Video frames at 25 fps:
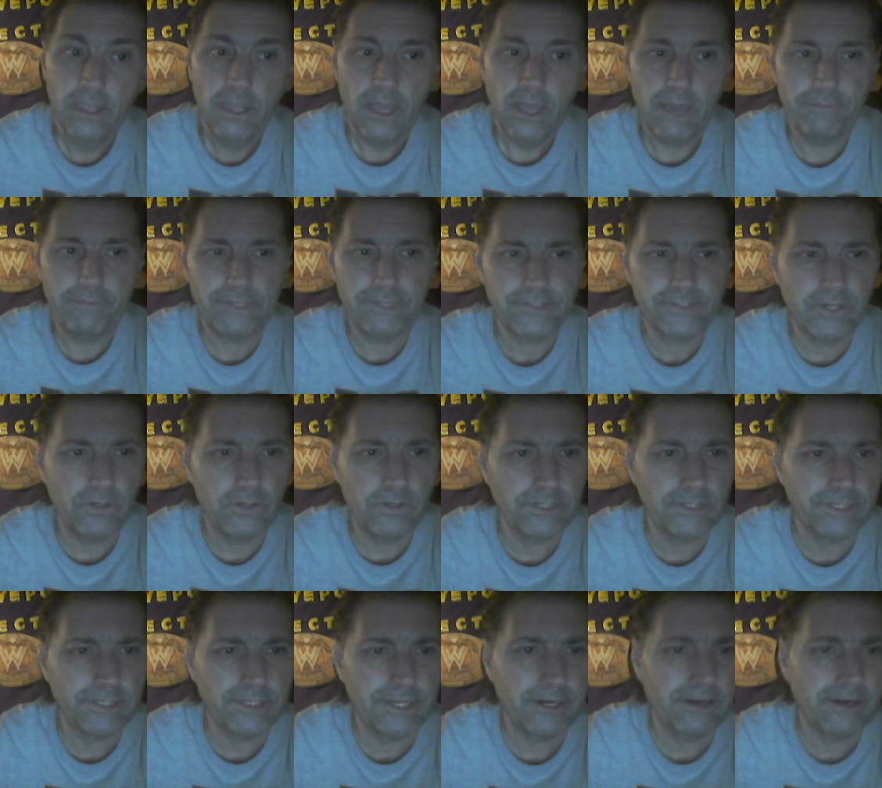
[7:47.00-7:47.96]
I've been
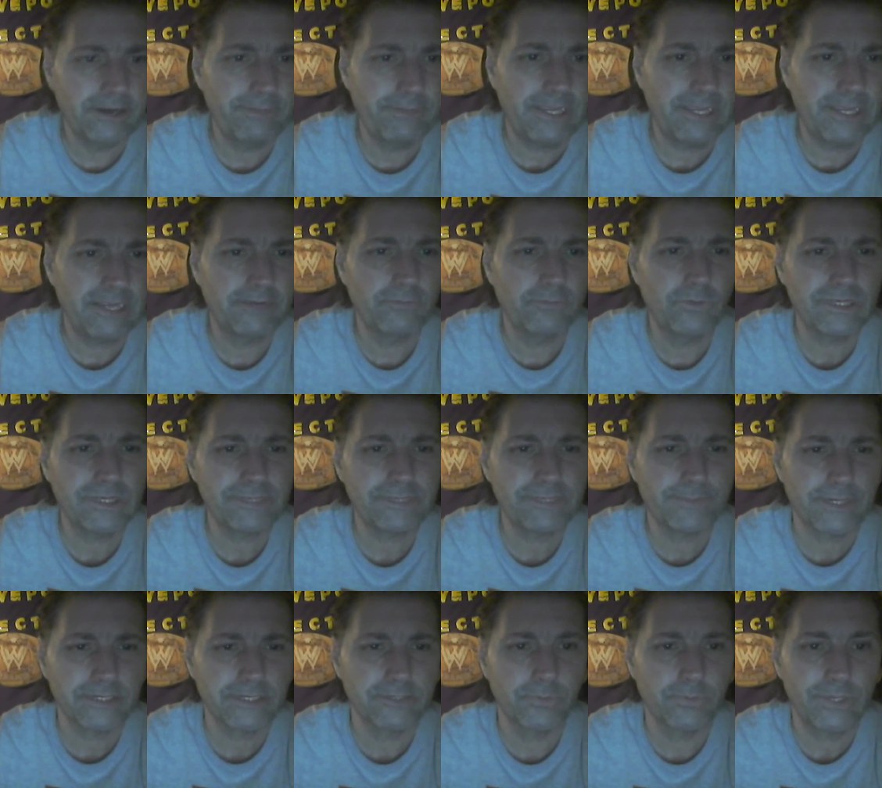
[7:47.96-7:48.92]
told that there have been
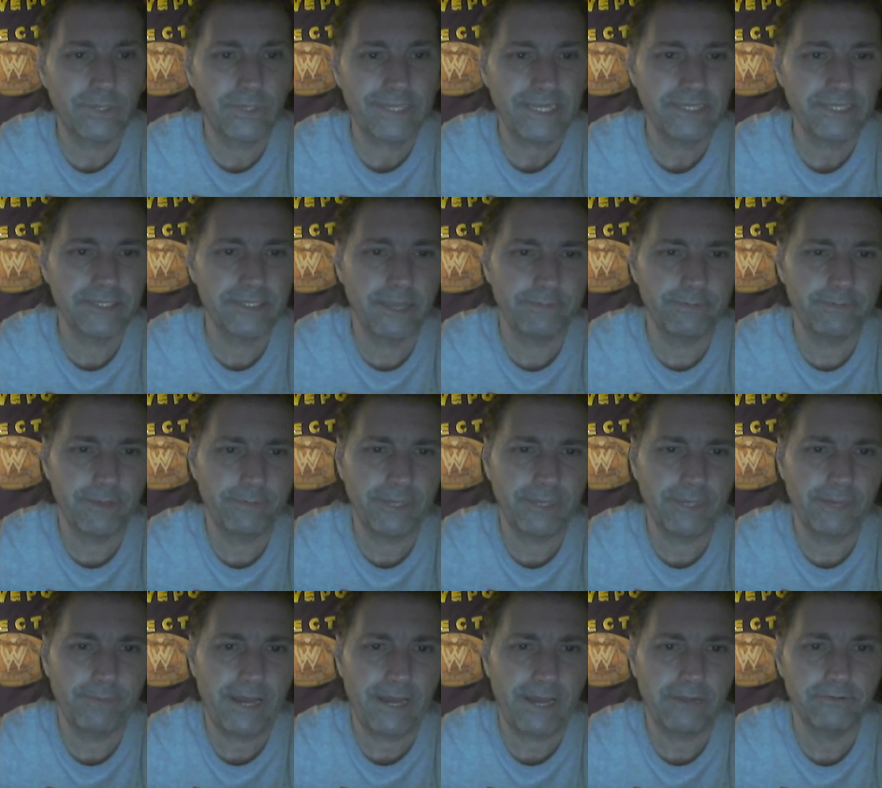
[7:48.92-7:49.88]
whispers within
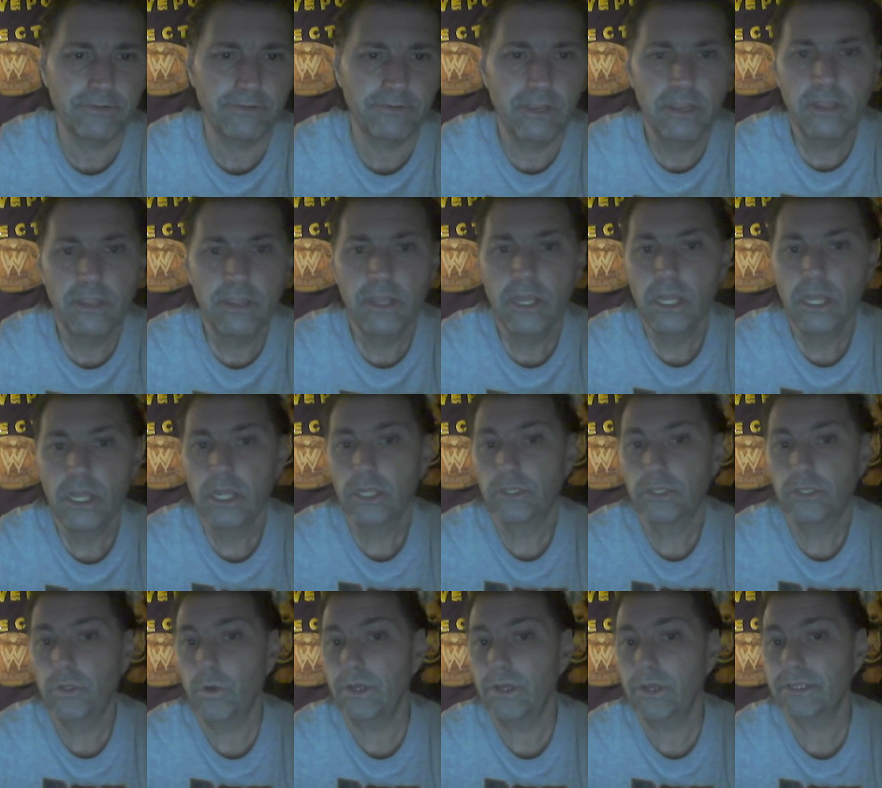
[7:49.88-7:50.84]
WWE about
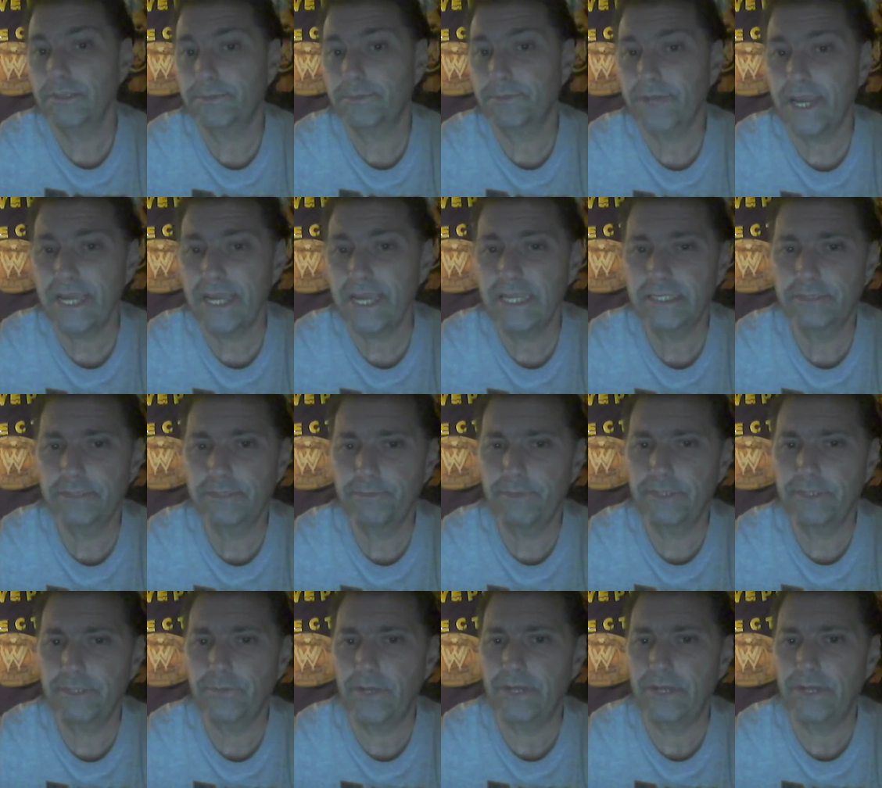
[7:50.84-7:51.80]
doing some trades
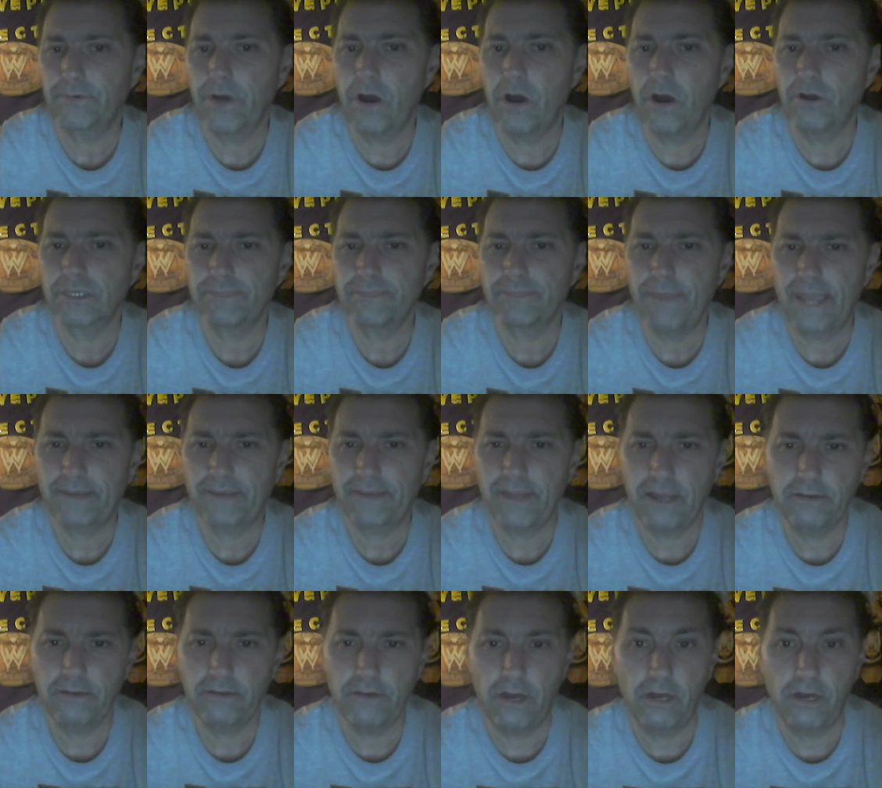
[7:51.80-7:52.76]
between Raw and
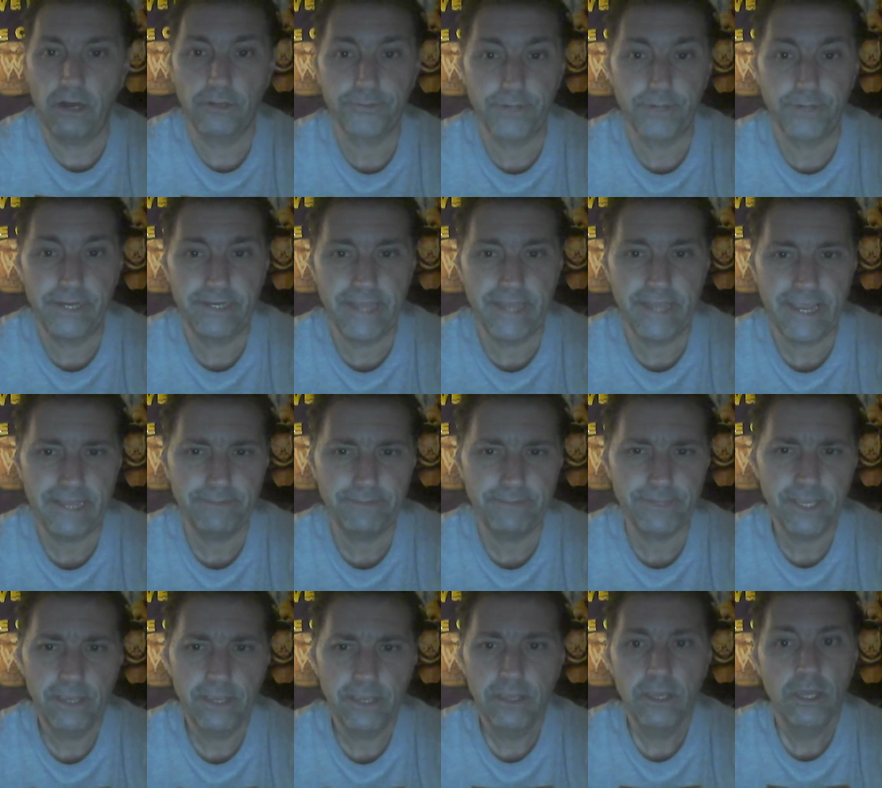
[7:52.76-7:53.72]
SmackDown. All three
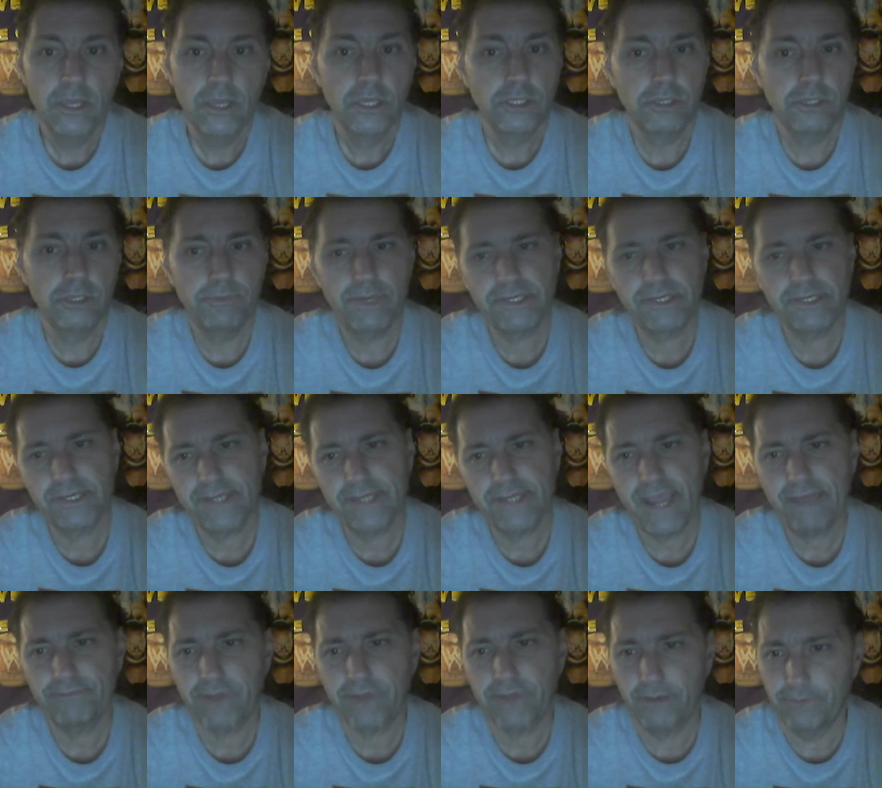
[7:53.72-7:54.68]
names you mentioned
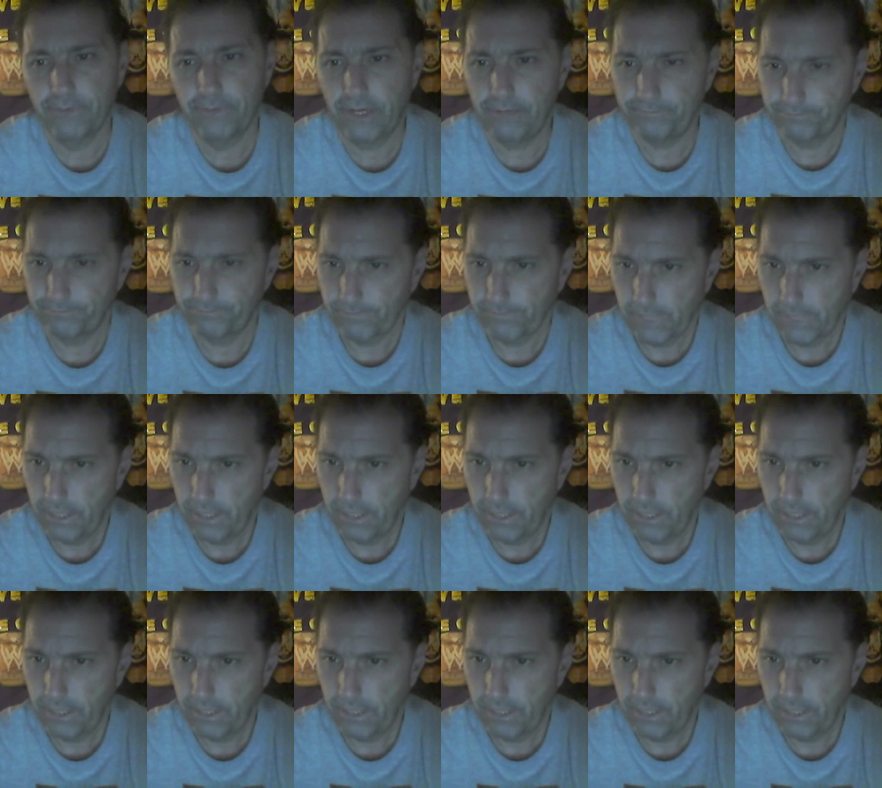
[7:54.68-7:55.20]
have come up.